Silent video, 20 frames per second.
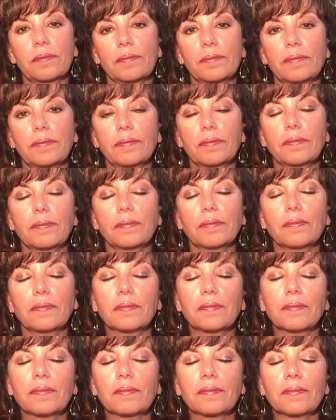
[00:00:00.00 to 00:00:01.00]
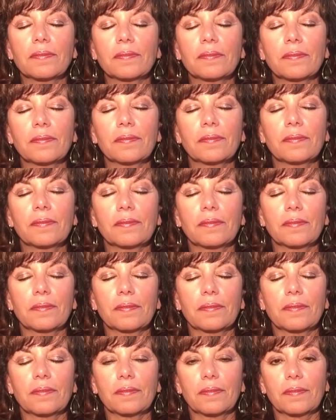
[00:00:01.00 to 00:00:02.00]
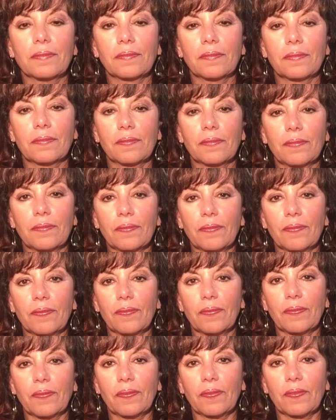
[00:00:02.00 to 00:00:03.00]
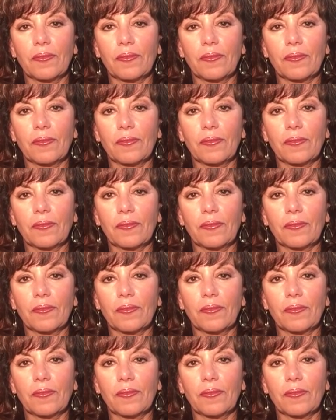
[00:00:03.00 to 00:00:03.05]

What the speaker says: Nothing is said.